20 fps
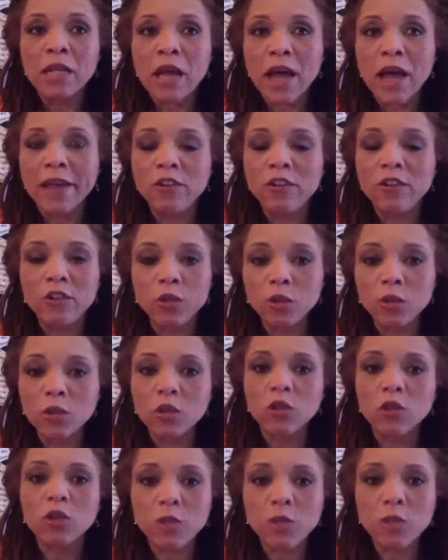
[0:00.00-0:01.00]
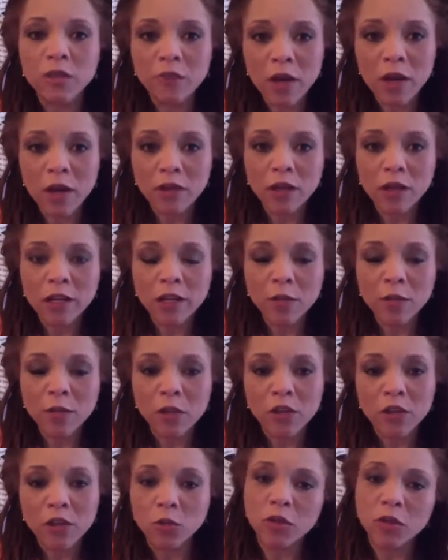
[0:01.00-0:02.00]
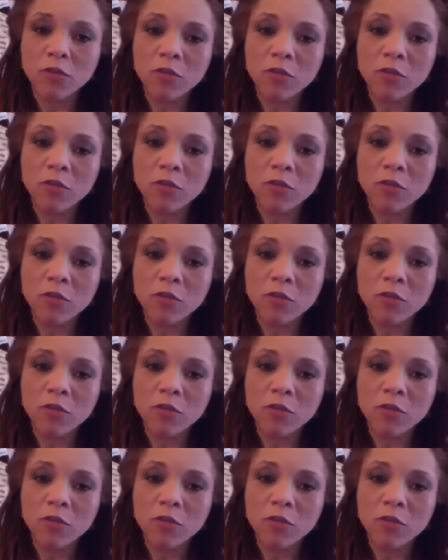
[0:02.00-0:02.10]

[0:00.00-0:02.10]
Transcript: I can do a little bit of outlining because with a